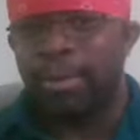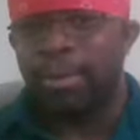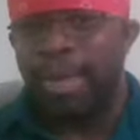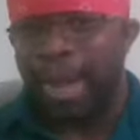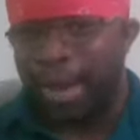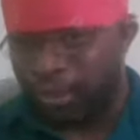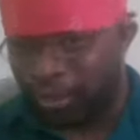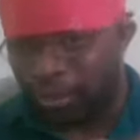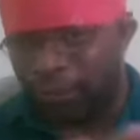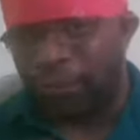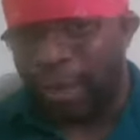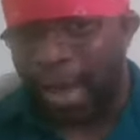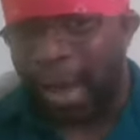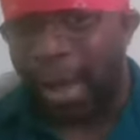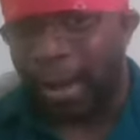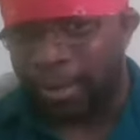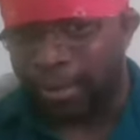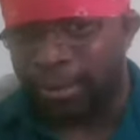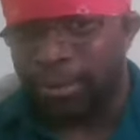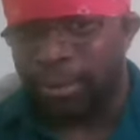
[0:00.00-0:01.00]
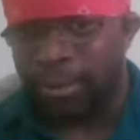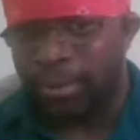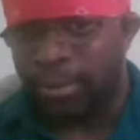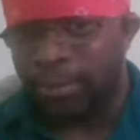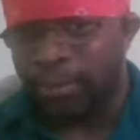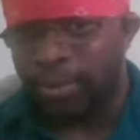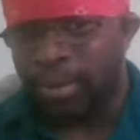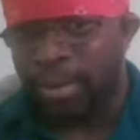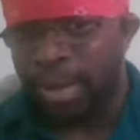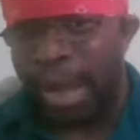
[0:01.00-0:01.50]
That's a fact.
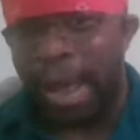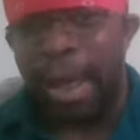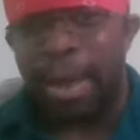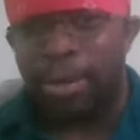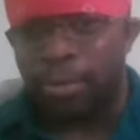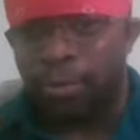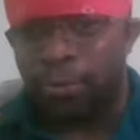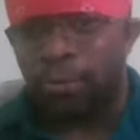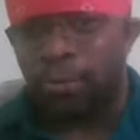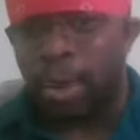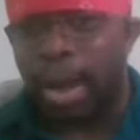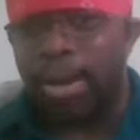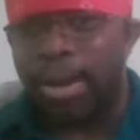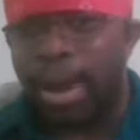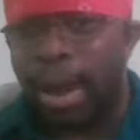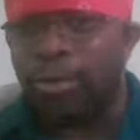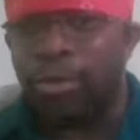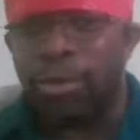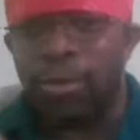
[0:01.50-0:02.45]
And right now you